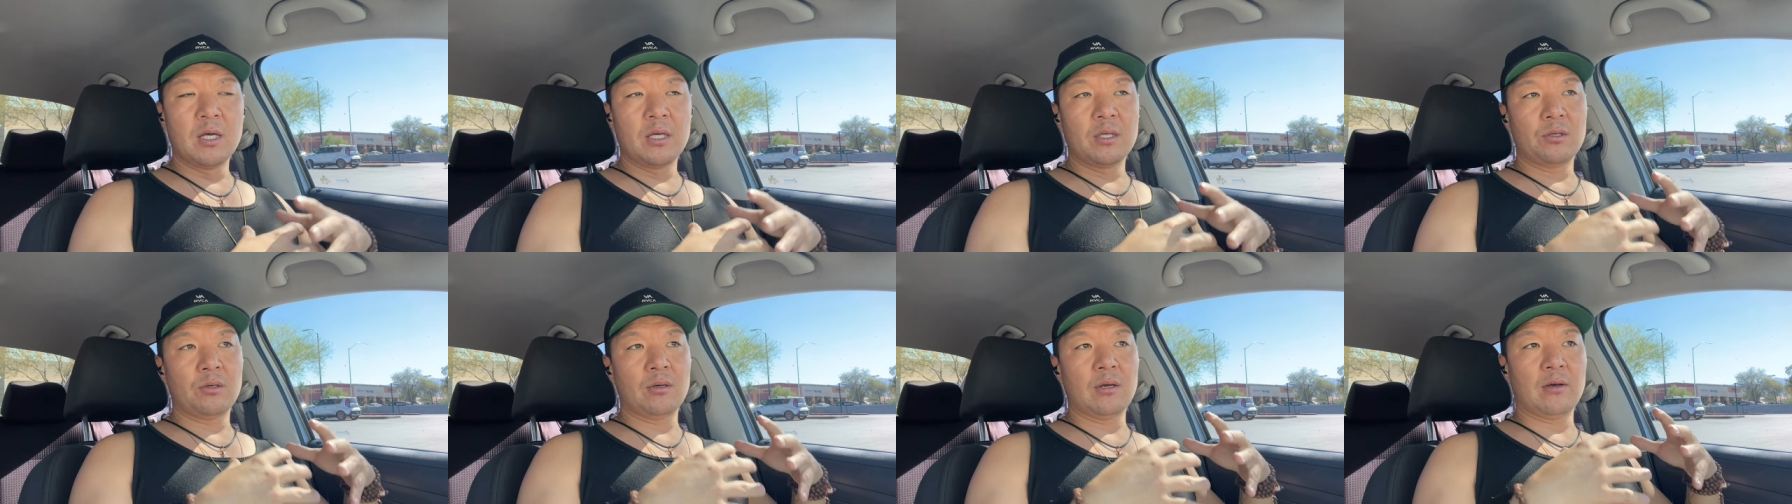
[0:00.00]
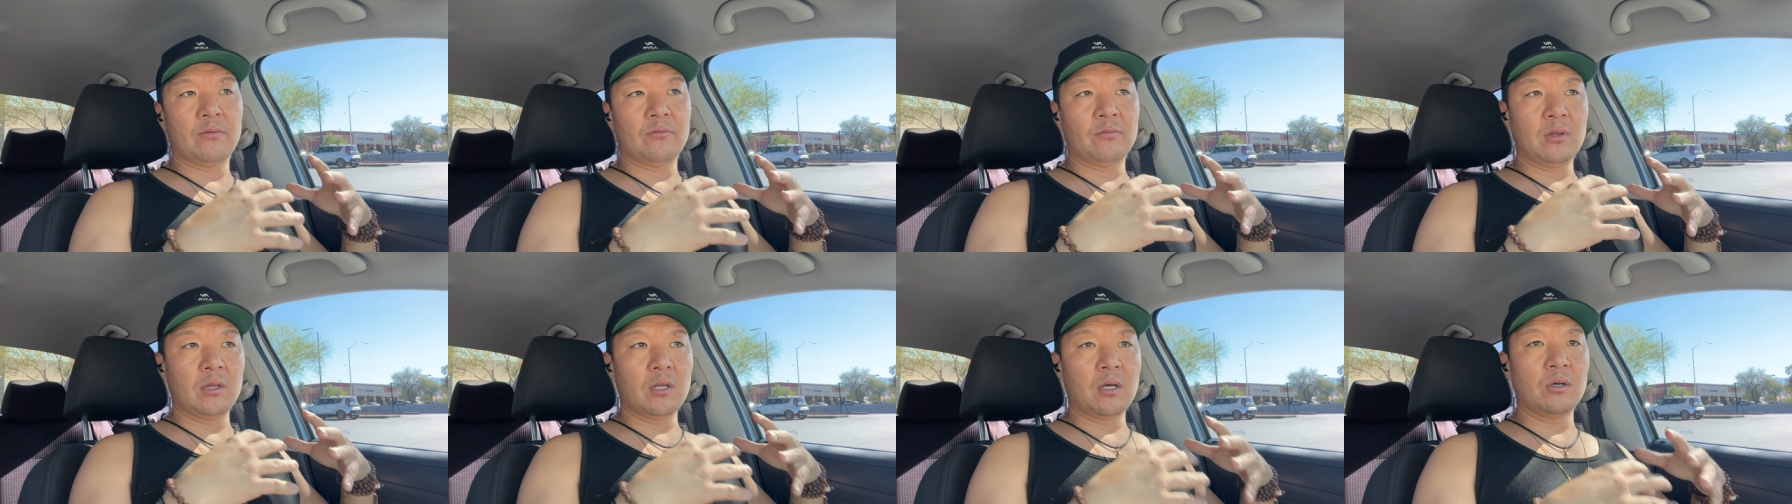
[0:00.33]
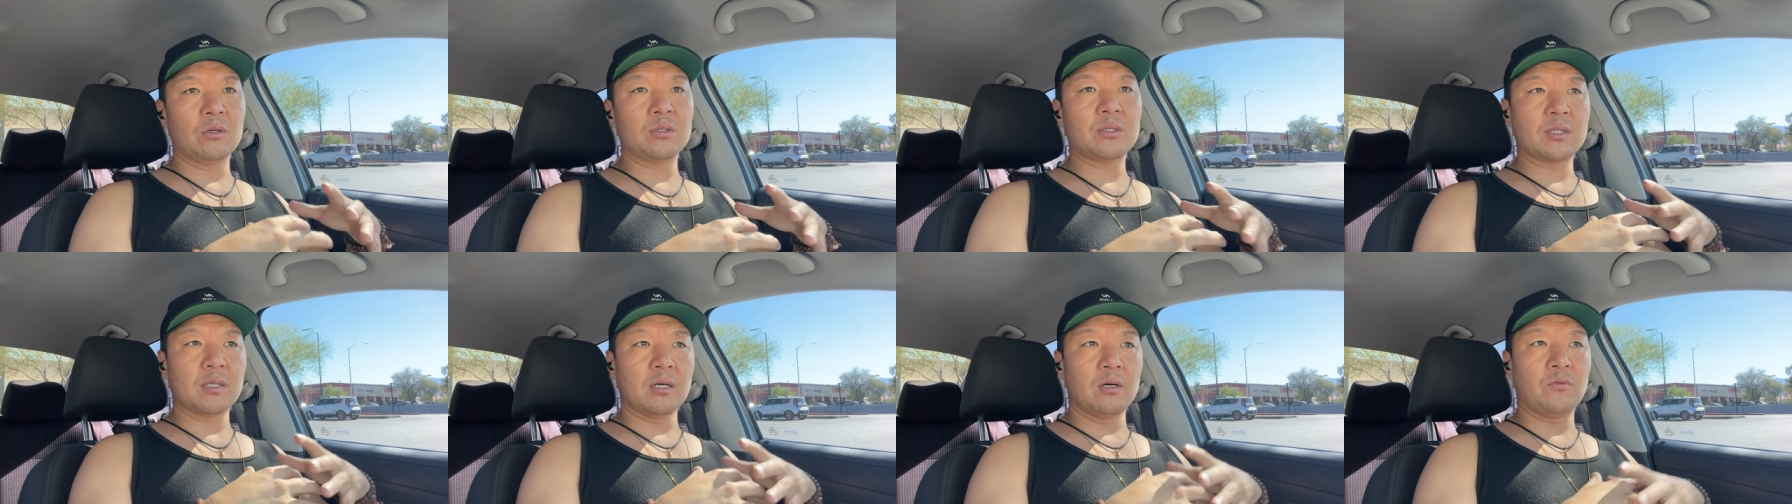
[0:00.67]
You have low
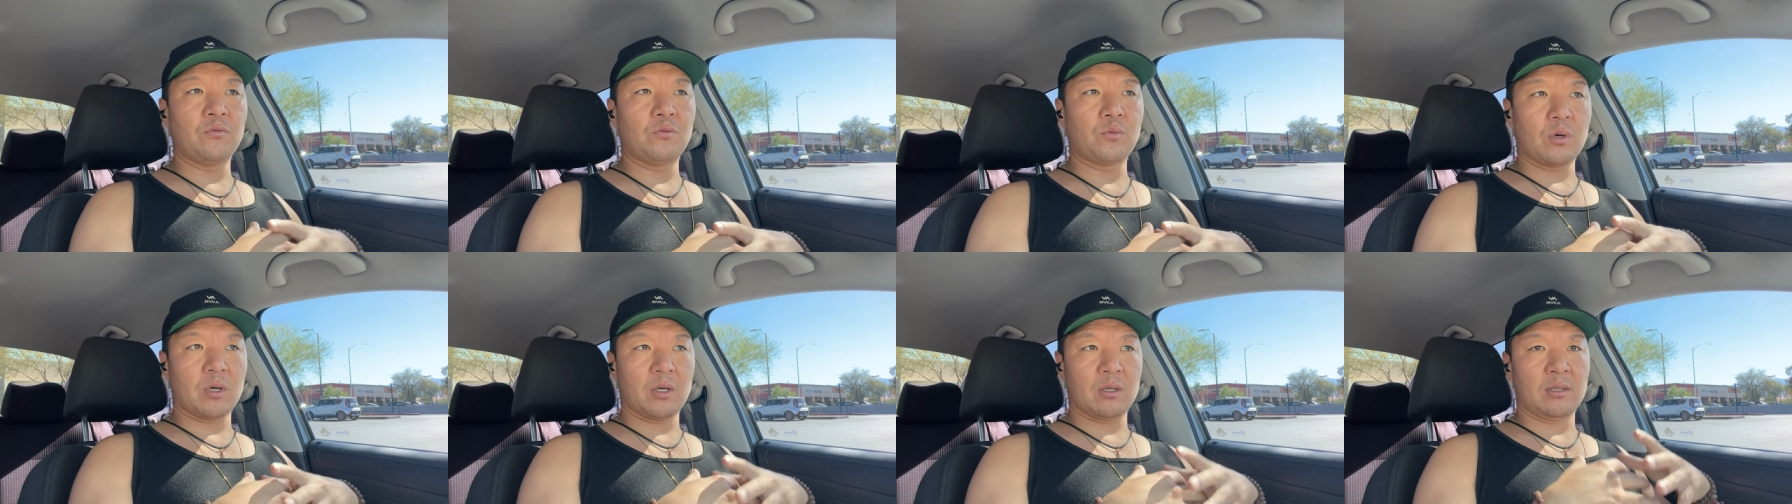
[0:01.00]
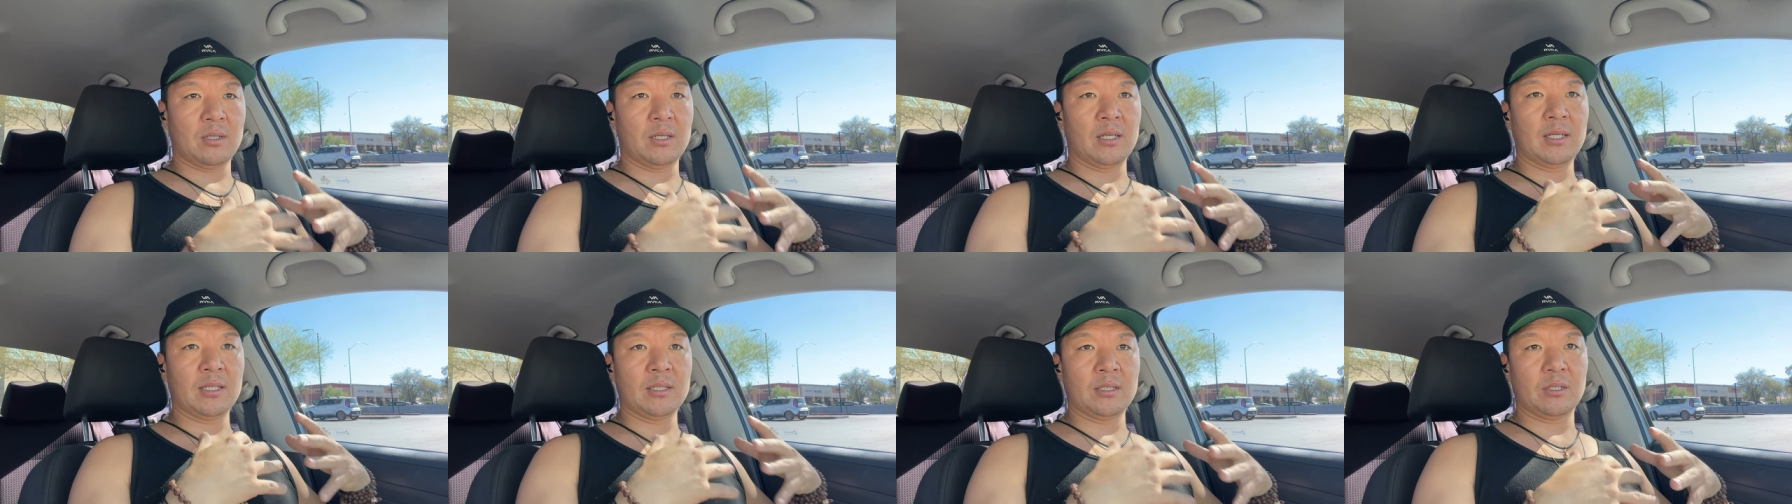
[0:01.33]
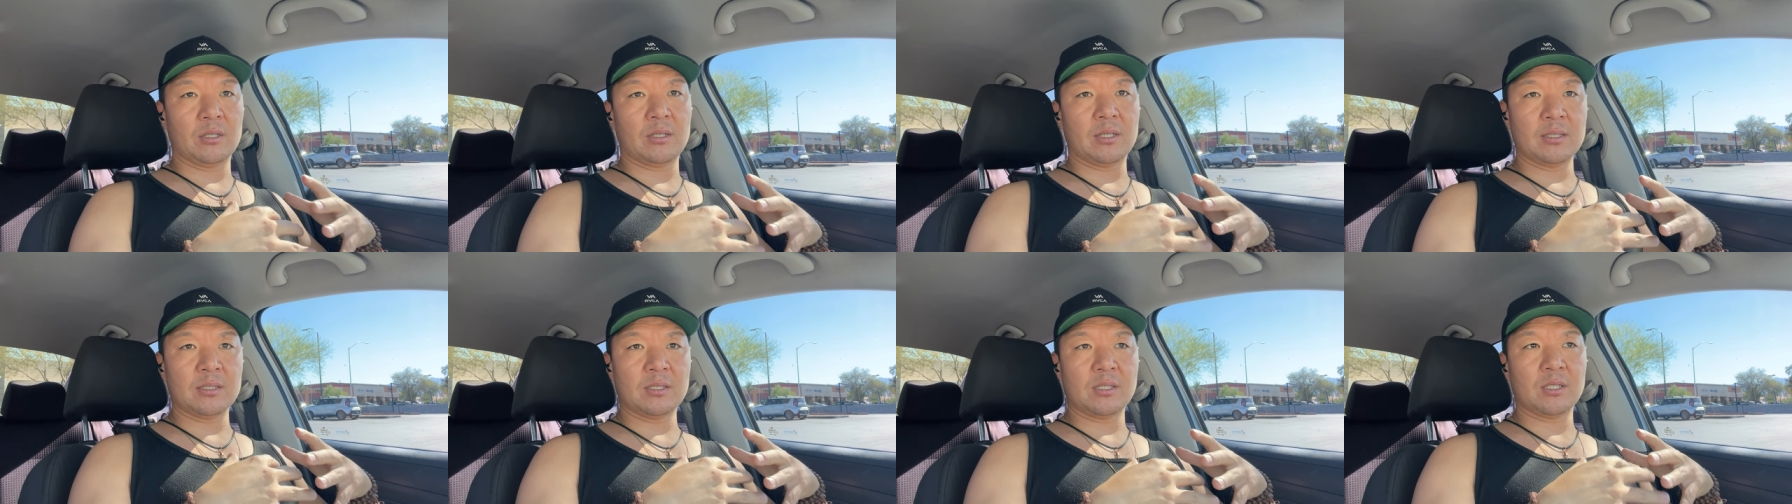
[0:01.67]
self-worth and, and you're
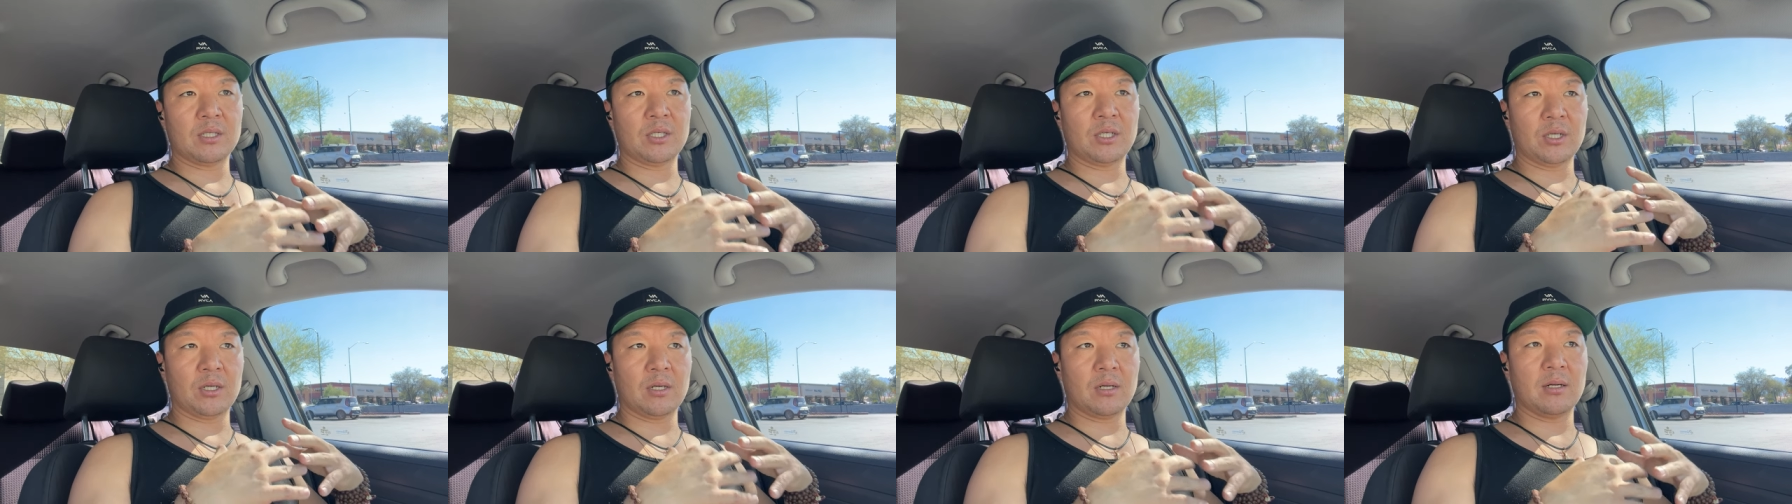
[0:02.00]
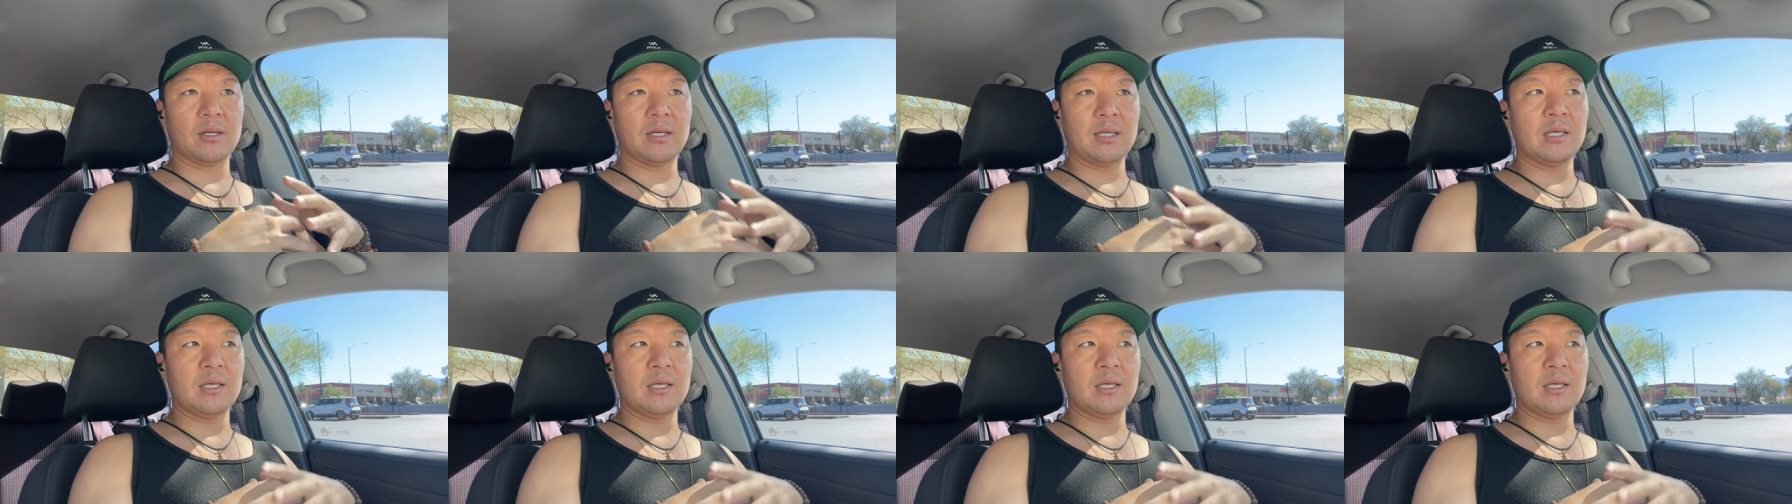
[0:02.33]
insecure